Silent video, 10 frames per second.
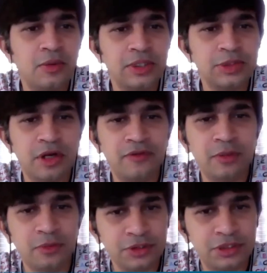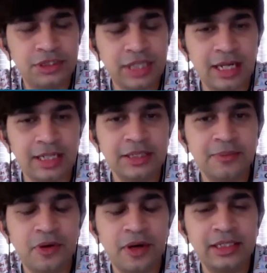was one of the most
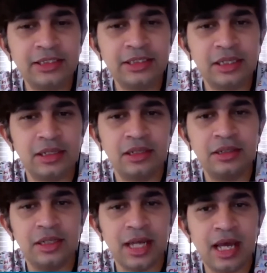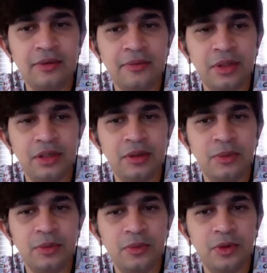challenging products that I have
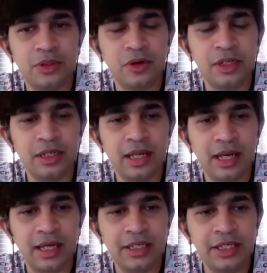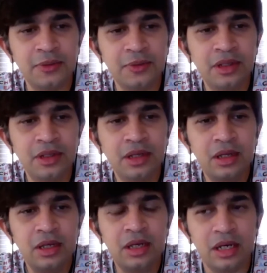worked on in HighIQ.
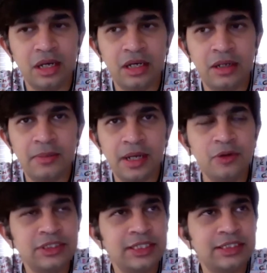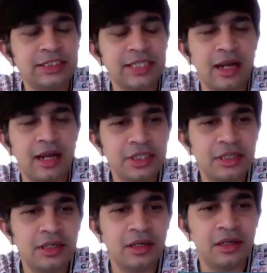I don't say it's a
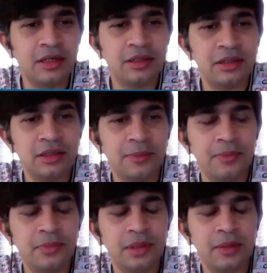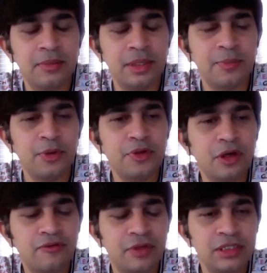challenging. The beauty
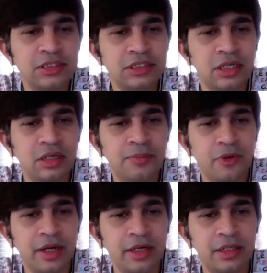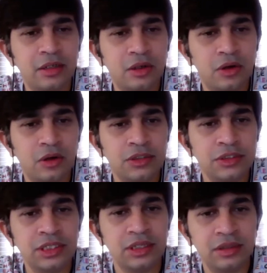of this product,
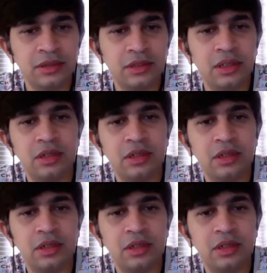Oscar,